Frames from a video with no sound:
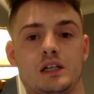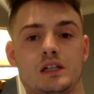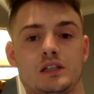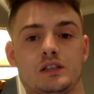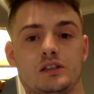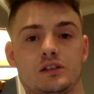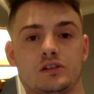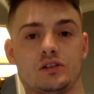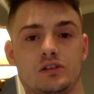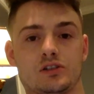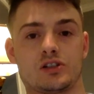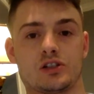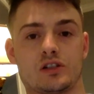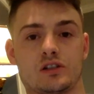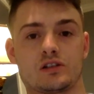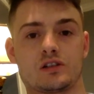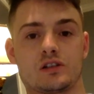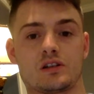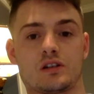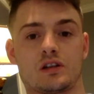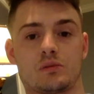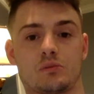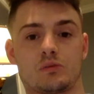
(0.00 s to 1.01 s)

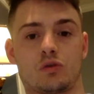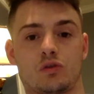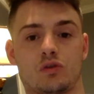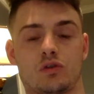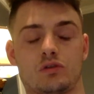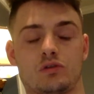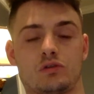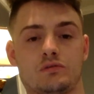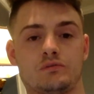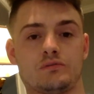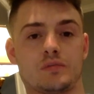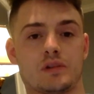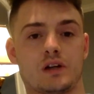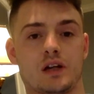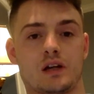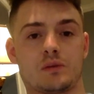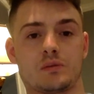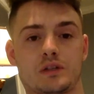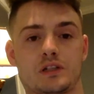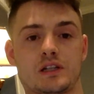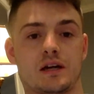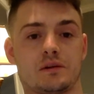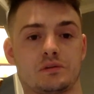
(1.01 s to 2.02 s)
diligent, and moral. I'm
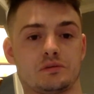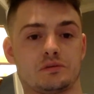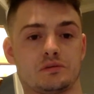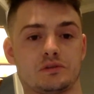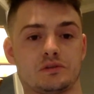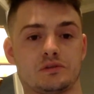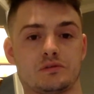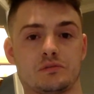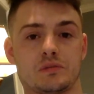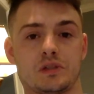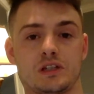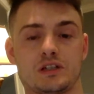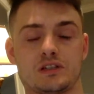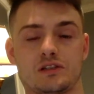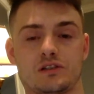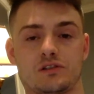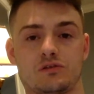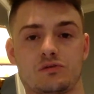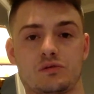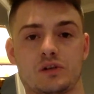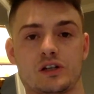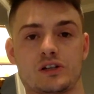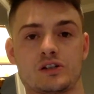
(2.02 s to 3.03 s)
adaptable to many
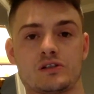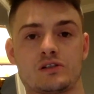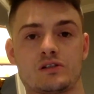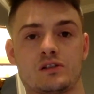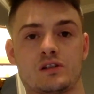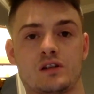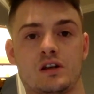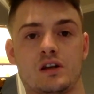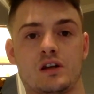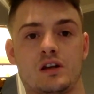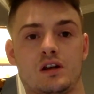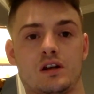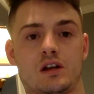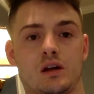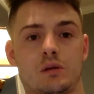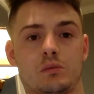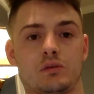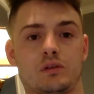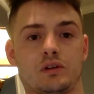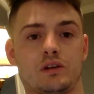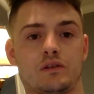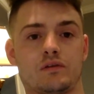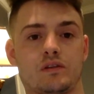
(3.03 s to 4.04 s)
situations. I
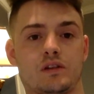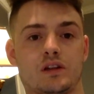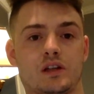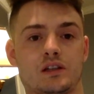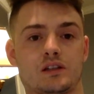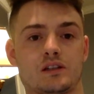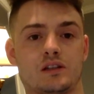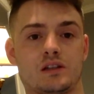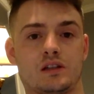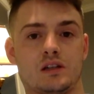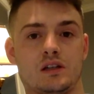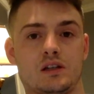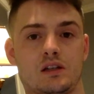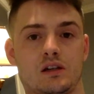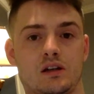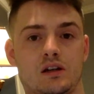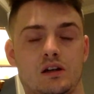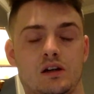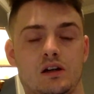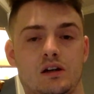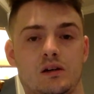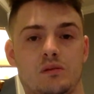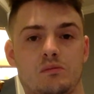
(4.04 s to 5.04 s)
believe that
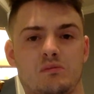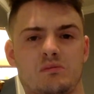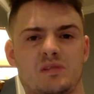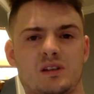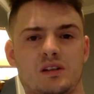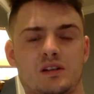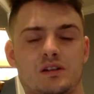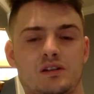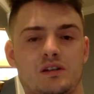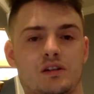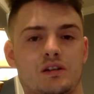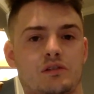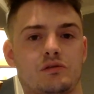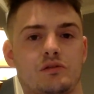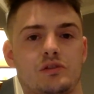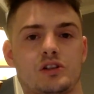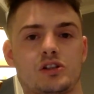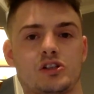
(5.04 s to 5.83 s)
nothing really